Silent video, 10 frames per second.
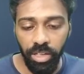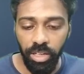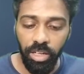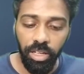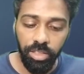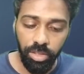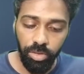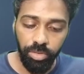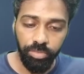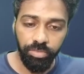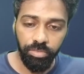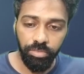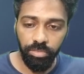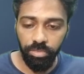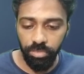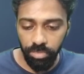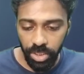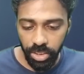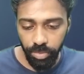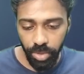So this
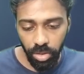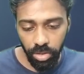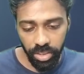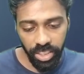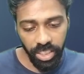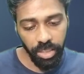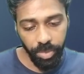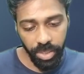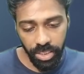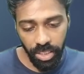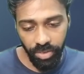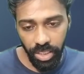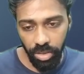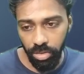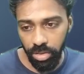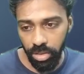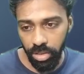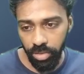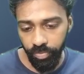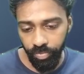because India depends heavily
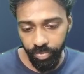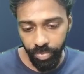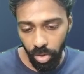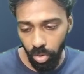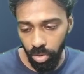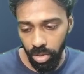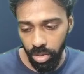on coal.